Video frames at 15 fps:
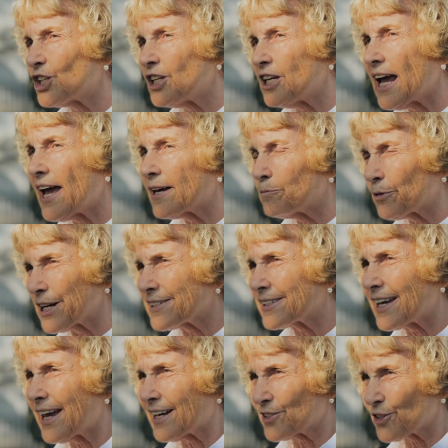she had
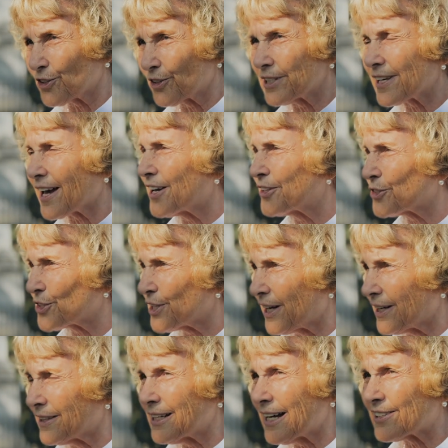breast cancer, as I
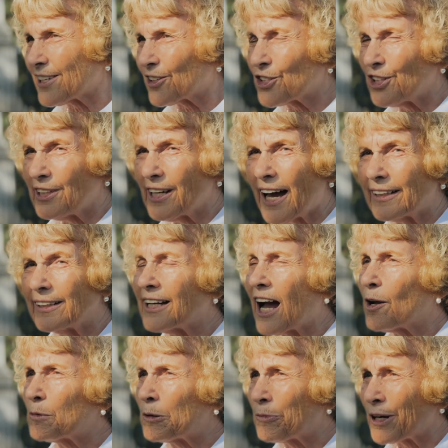understand, and that's how she died. And
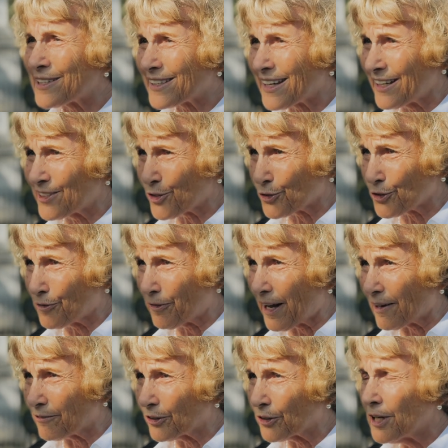I'm a breast cancer
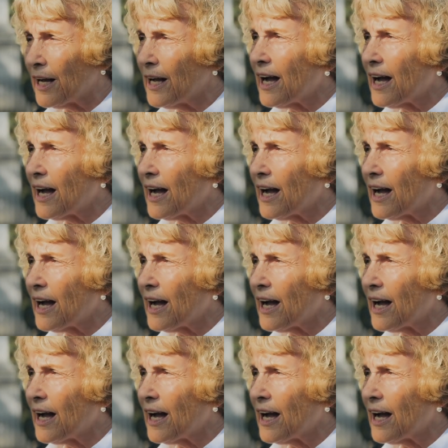survivor.